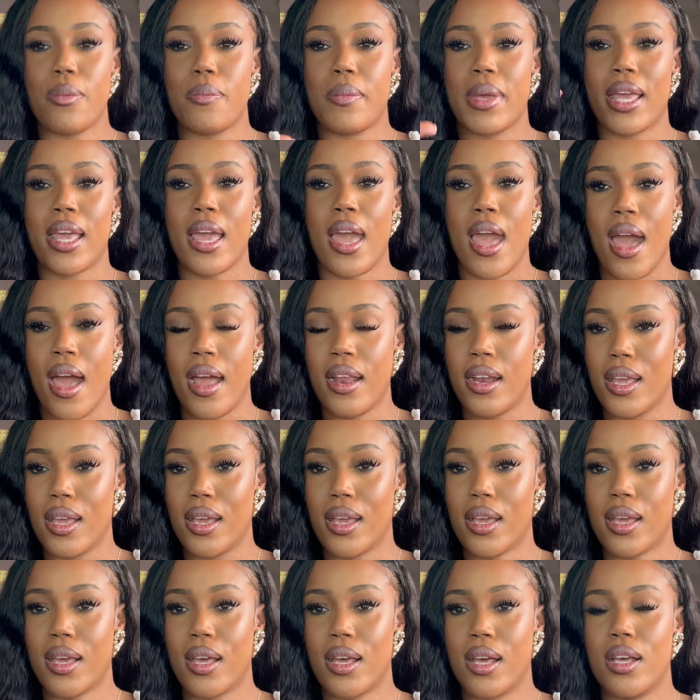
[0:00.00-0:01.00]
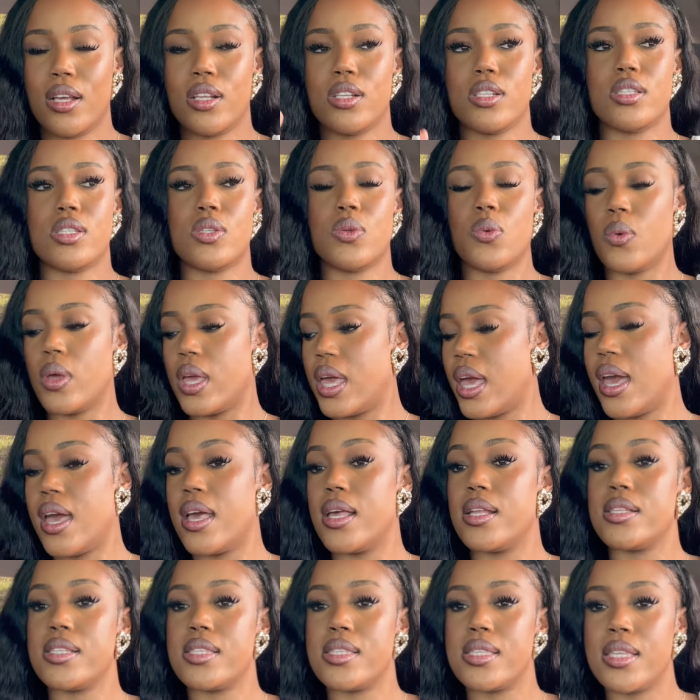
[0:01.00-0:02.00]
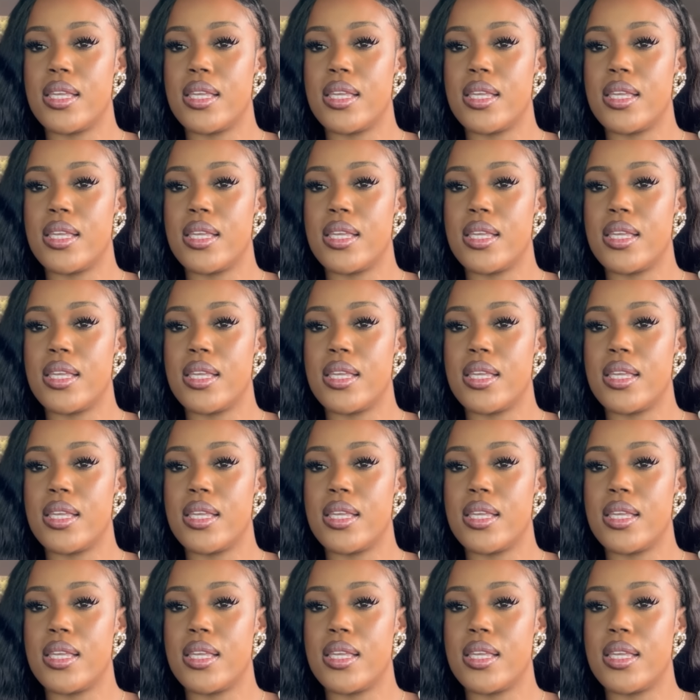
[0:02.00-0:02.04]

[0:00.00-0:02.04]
mechanic to get